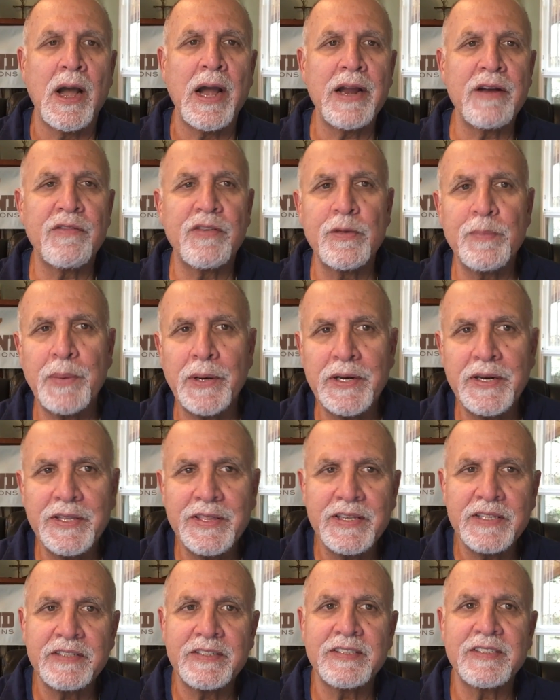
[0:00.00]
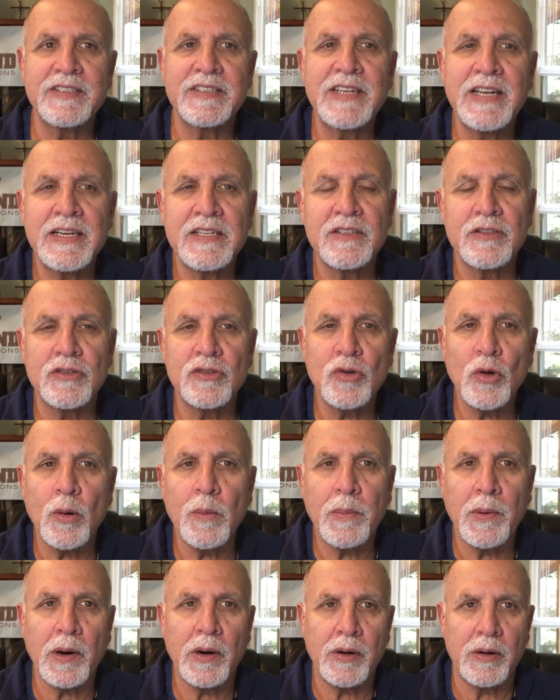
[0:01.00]
Hi everybody, this is Dan
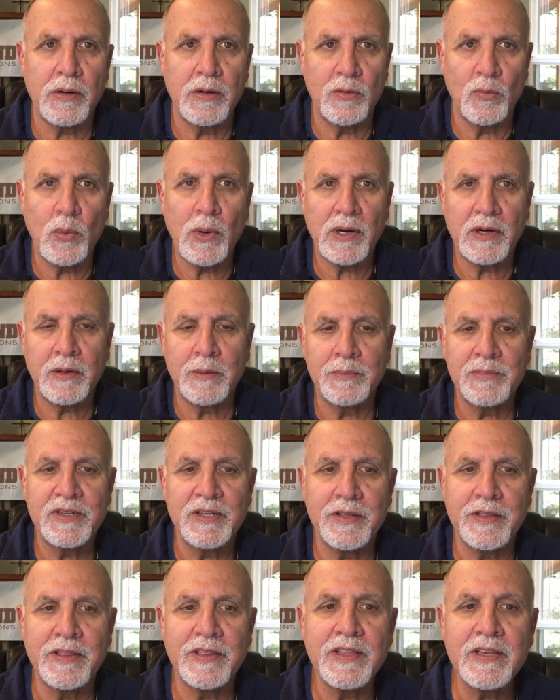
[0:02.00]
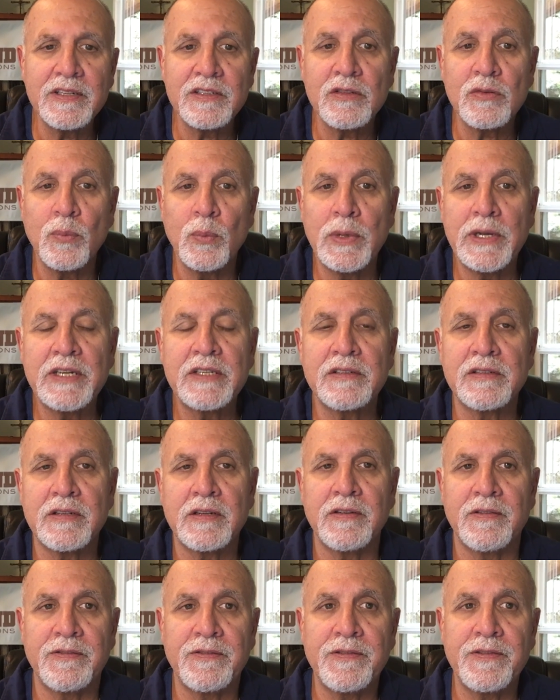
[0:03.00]
Stolebarger and welcome to this week's
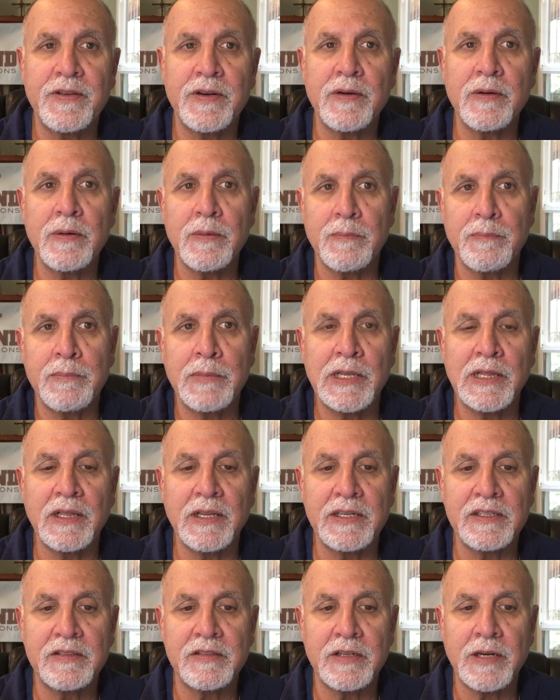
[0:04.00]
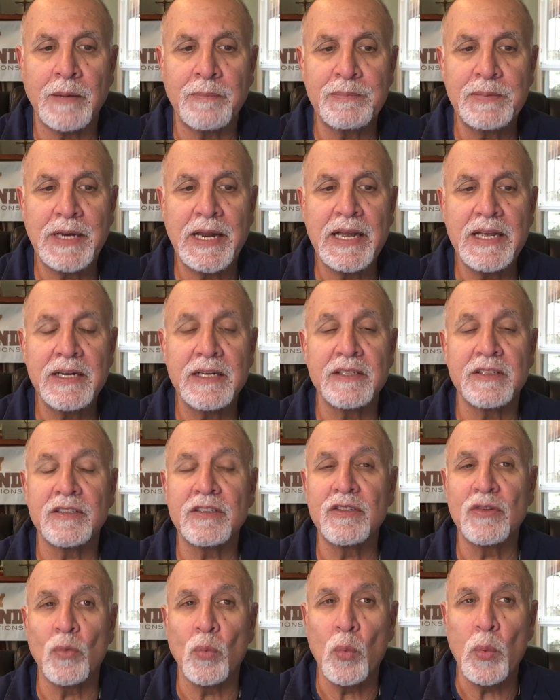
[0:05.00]
KFIR Middle East Update.
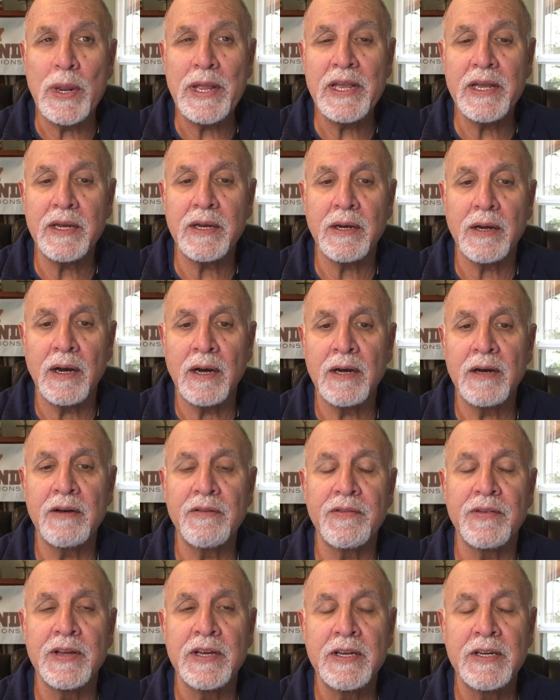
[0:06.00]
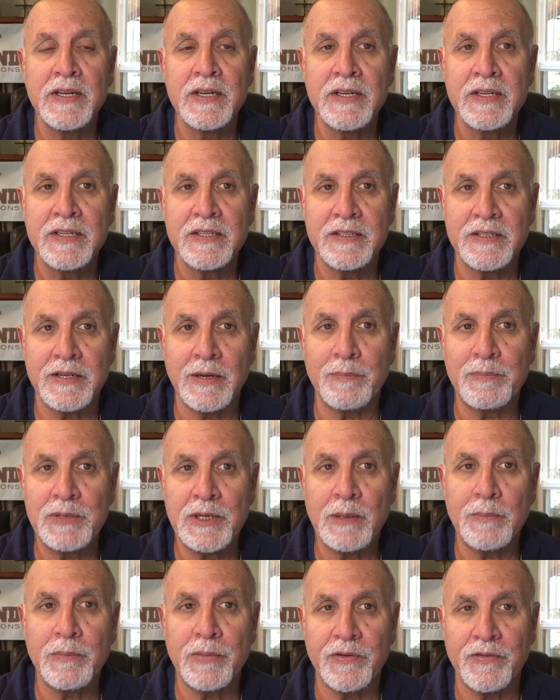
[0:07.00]
It's the week of
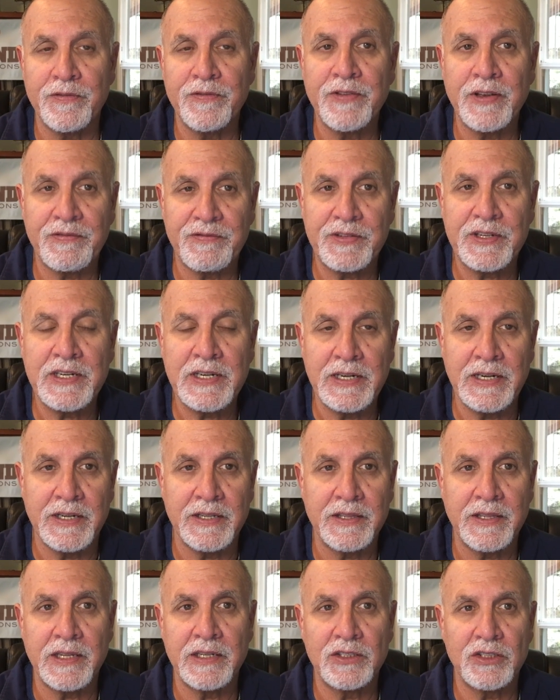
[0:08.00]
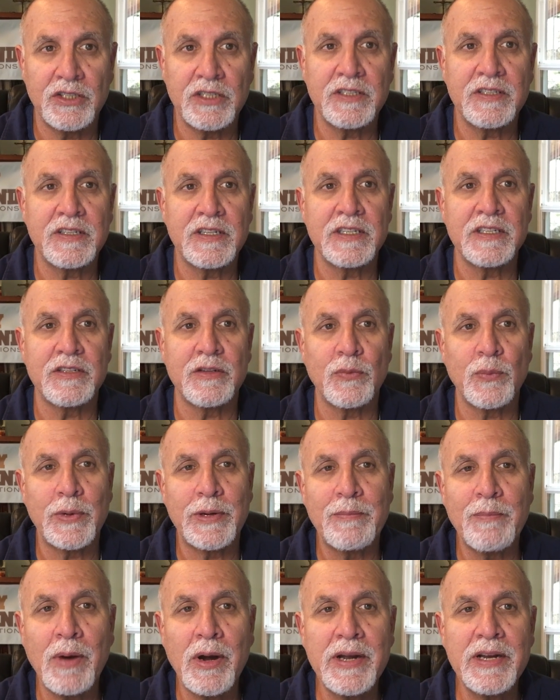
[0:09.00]
September 15th. And just as a
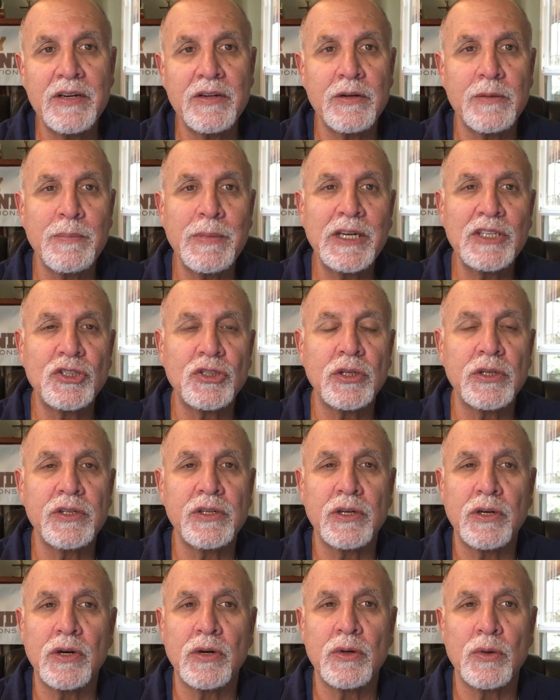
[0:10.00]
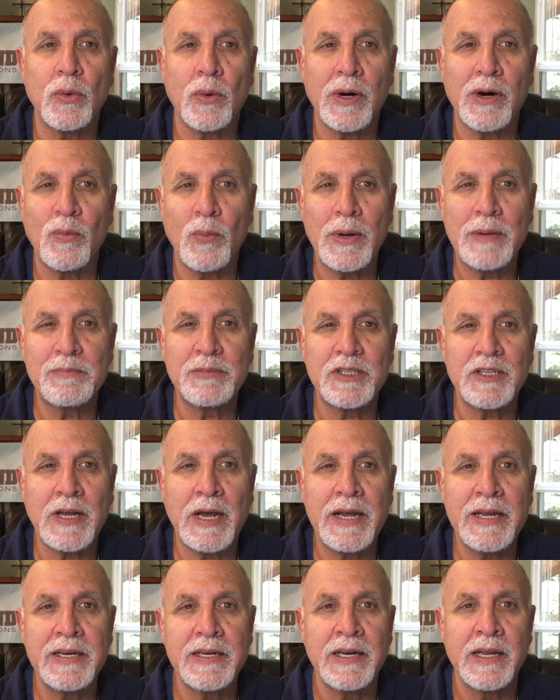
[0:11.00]
reminder, make sure you go to our
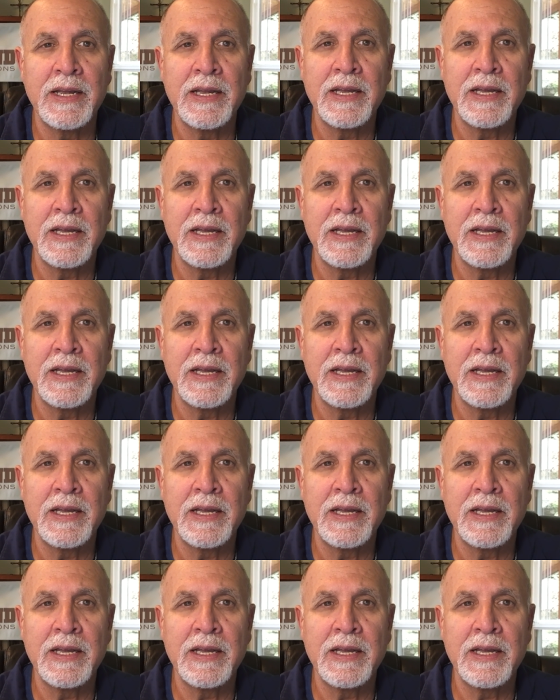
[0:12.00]
website